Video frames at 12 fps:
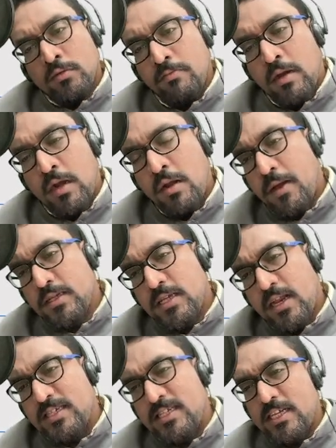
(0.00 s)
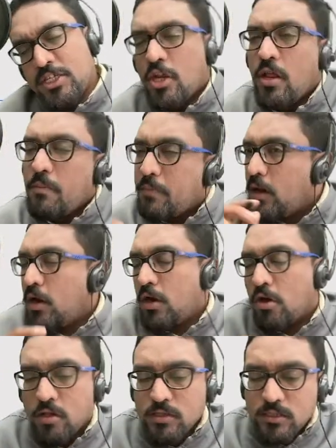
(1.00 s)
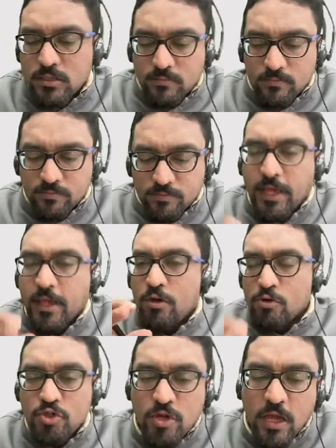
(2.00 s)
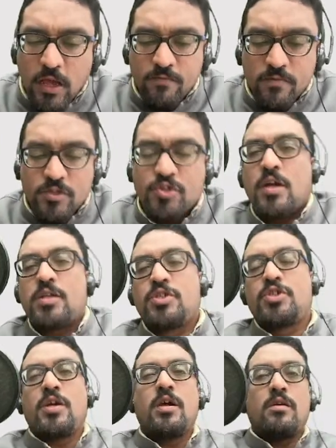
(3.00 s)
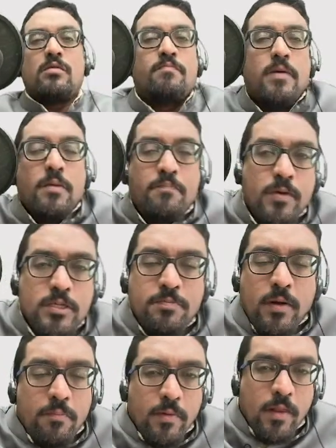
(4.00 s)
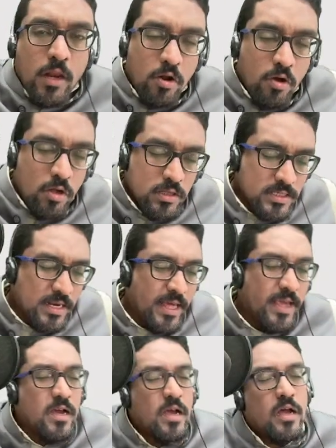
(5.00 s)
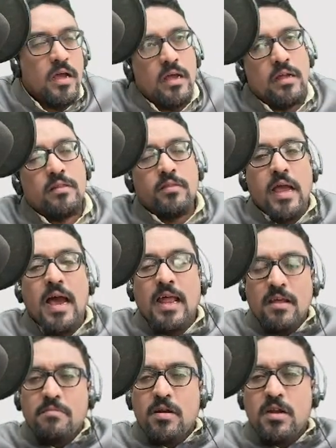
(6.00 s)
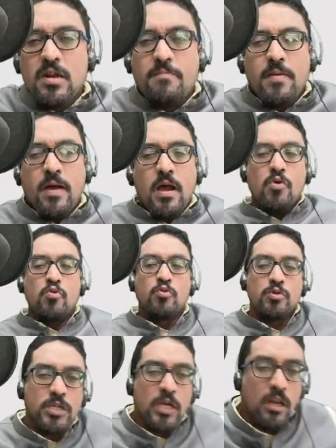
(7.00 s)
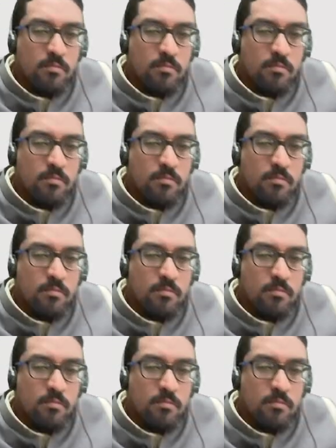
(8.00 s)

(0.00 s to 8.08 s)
Mandapas are essentially pillared halls. They used to have structured, purpose-built pillared halls like Dhyana Mandapa, Unjal